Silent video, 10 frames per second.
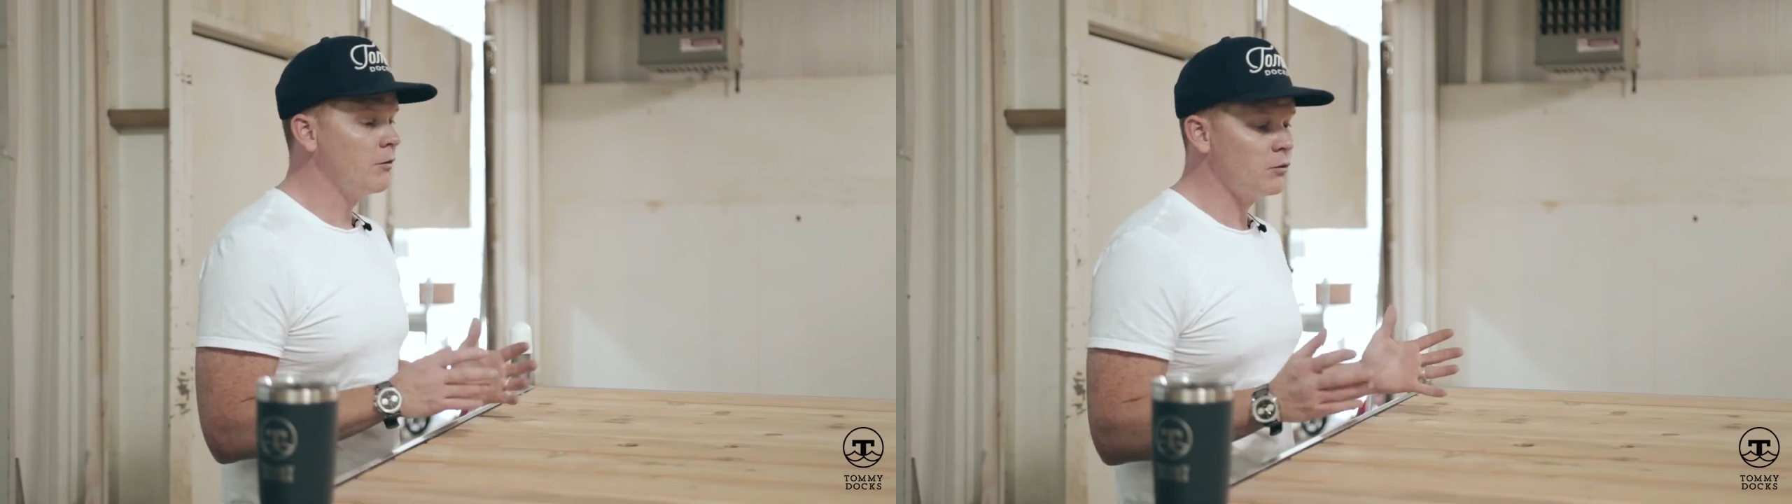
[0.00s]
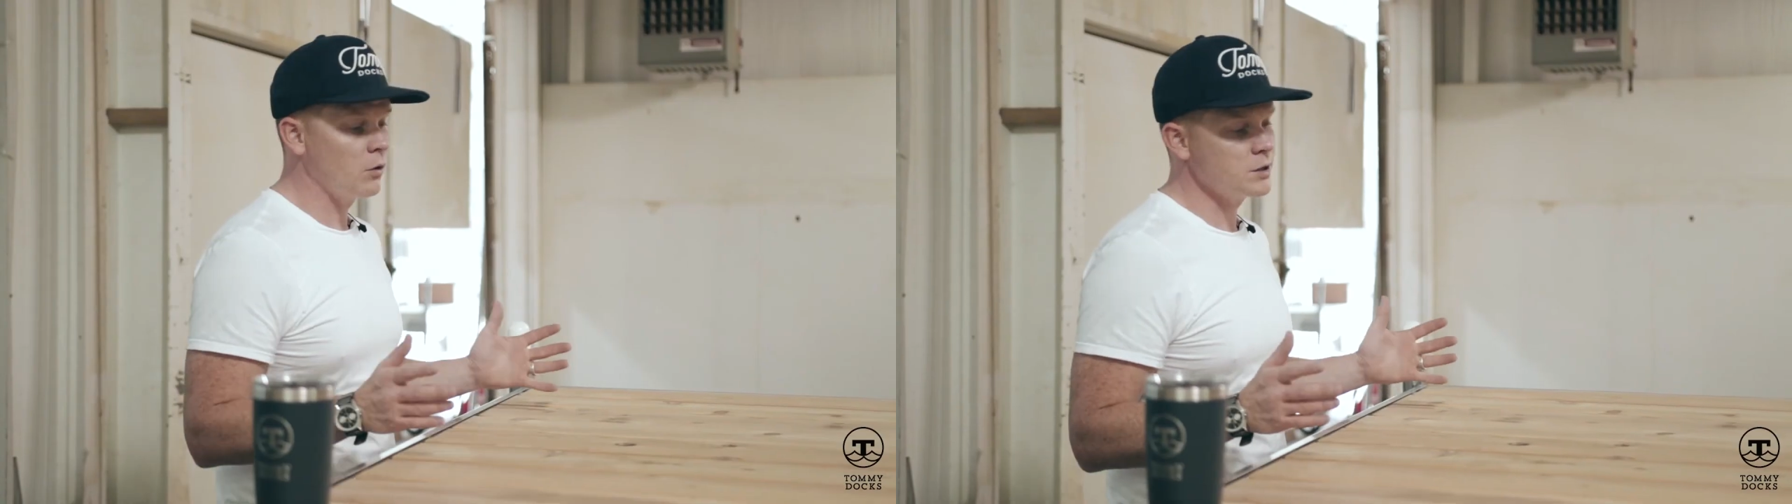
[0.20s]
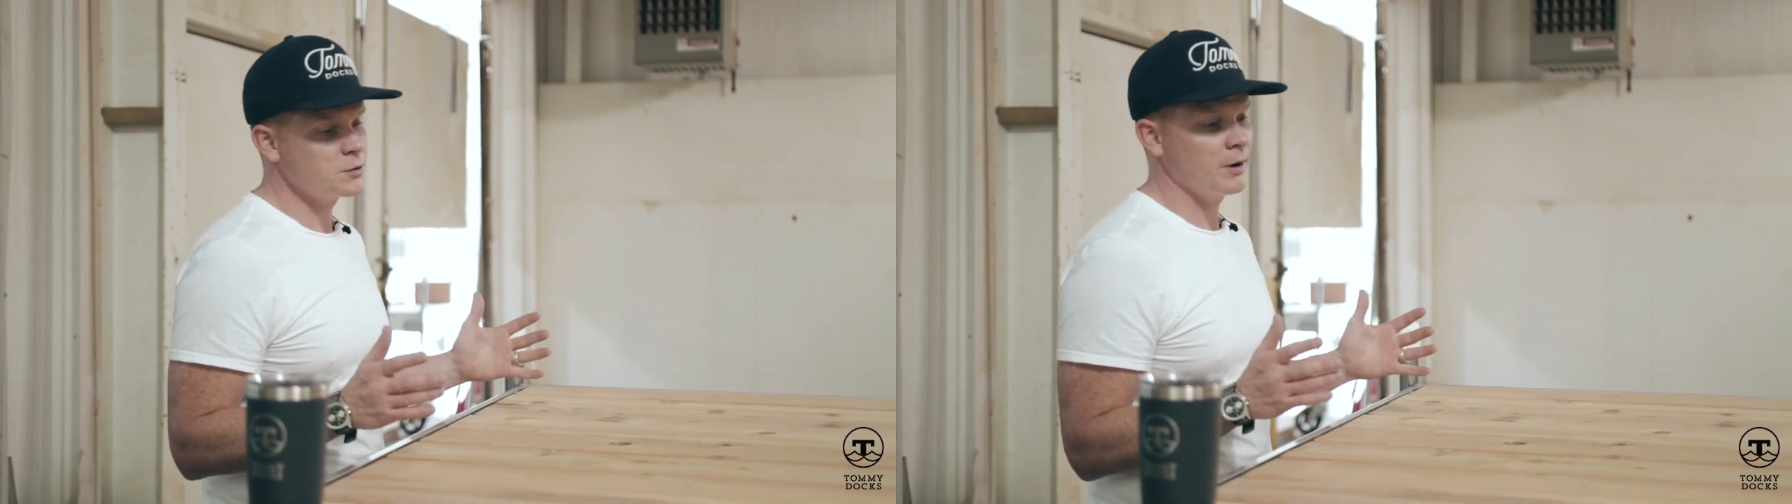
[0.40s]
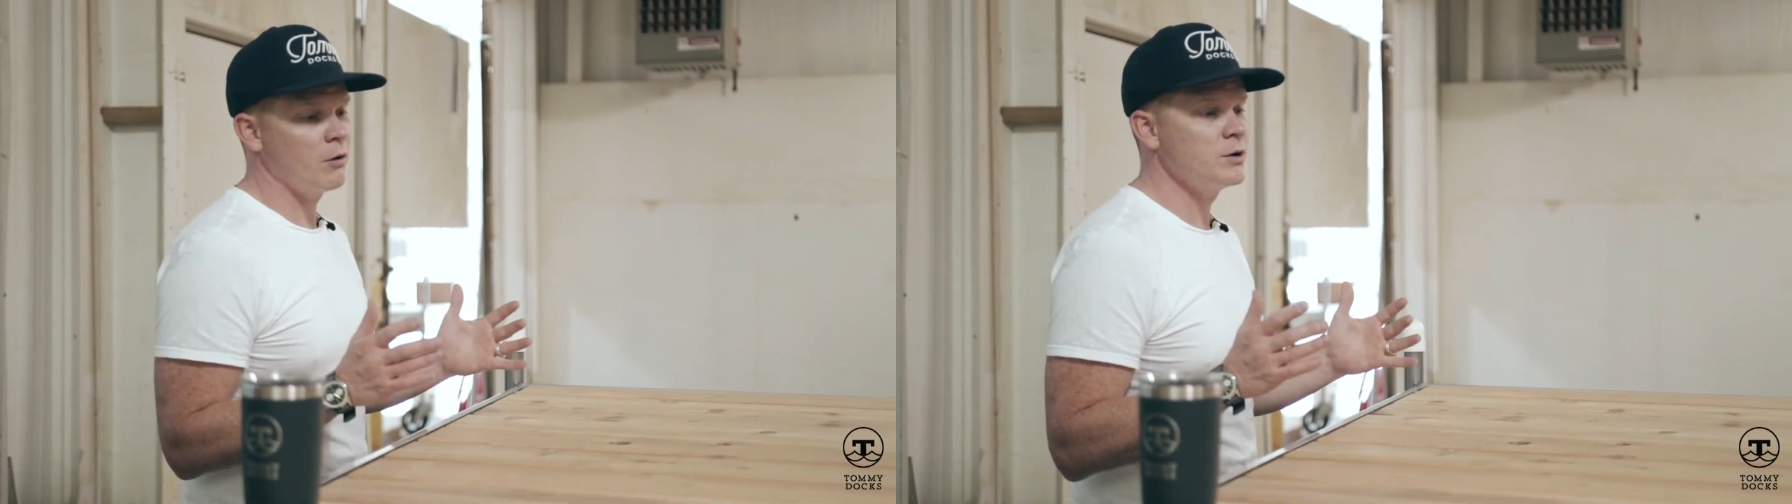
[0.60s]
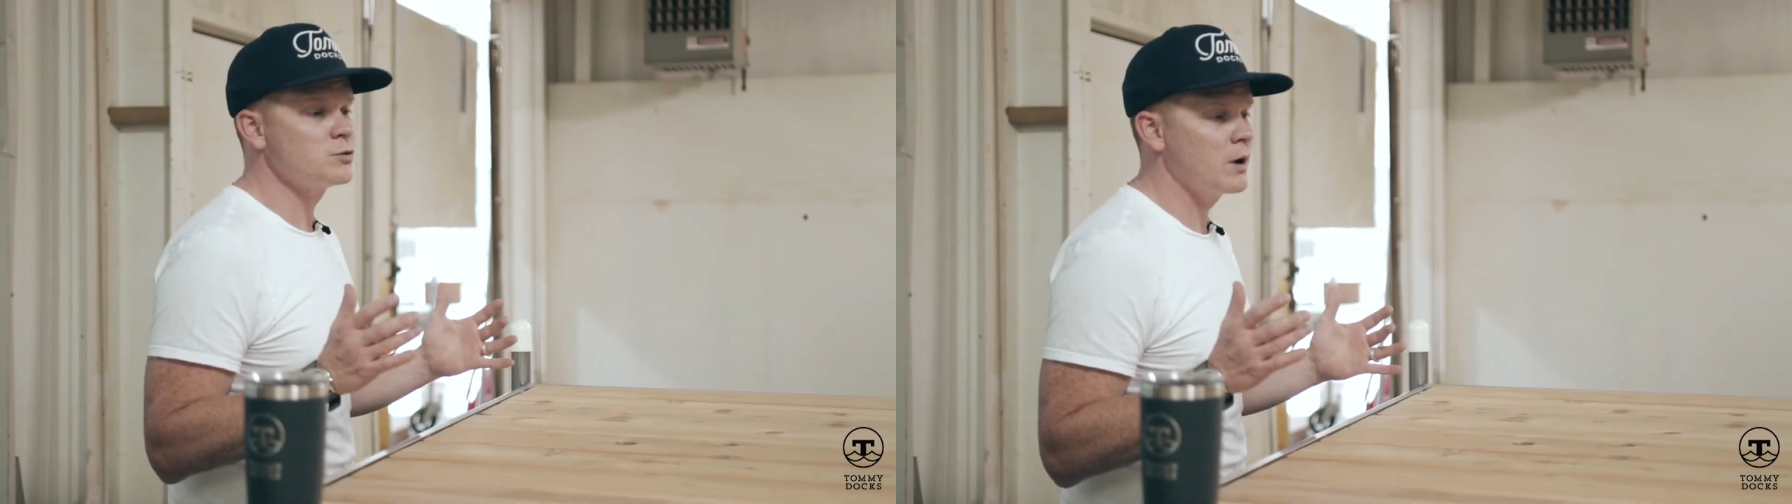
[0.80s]
Of course, we
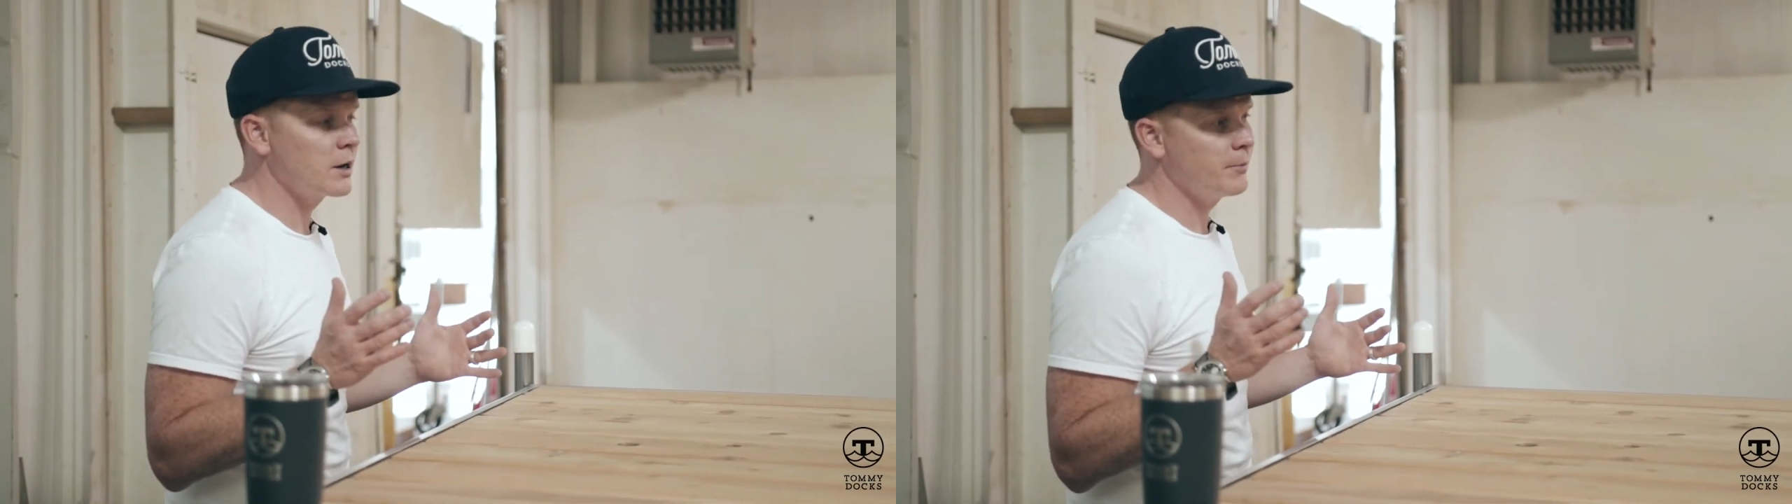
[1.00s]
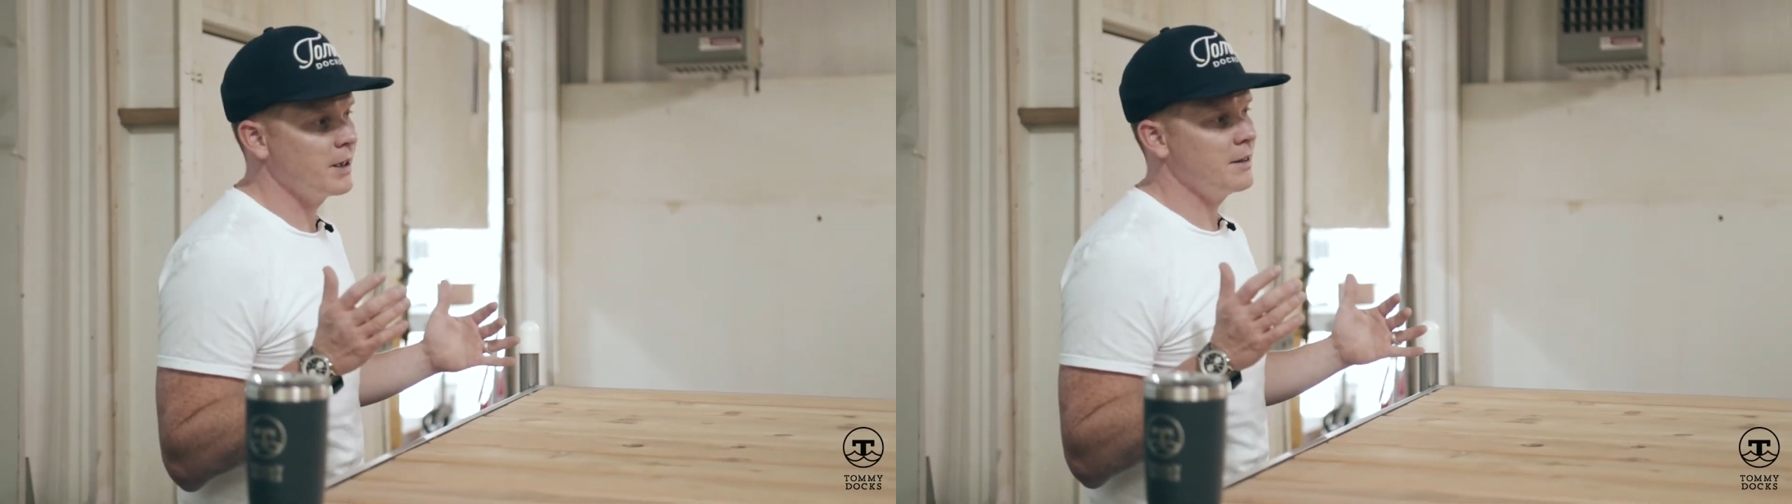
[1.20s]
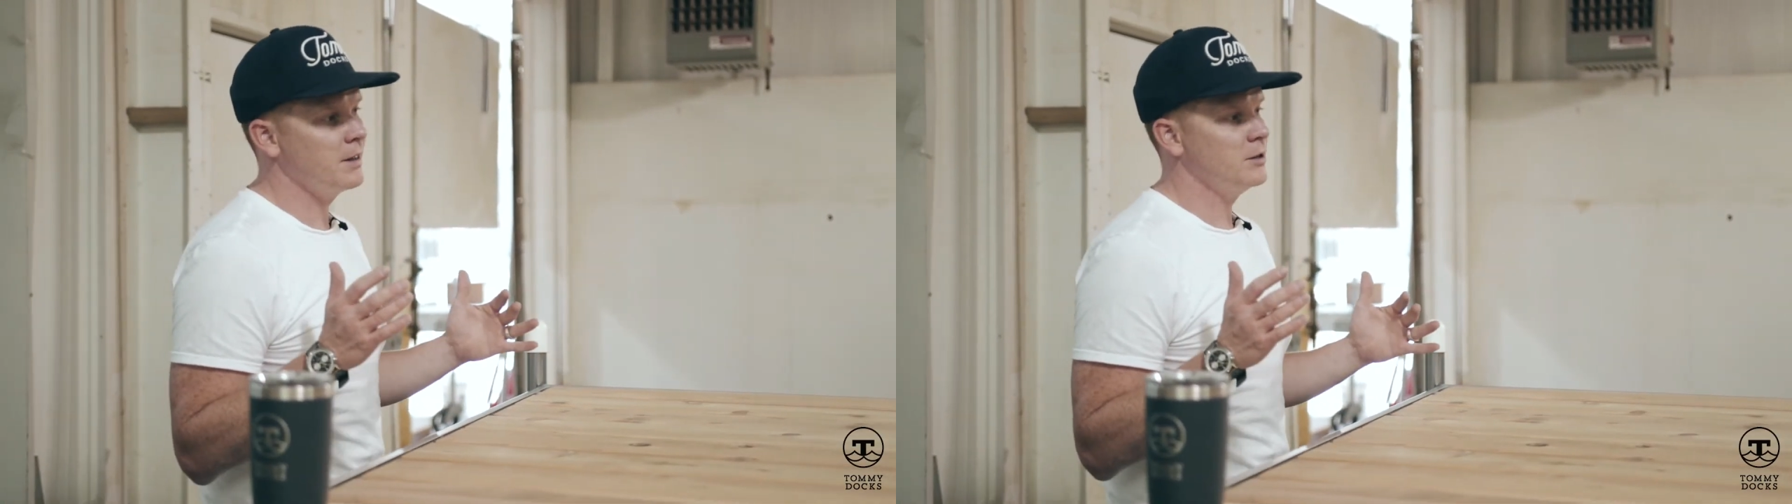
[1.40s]
always recommend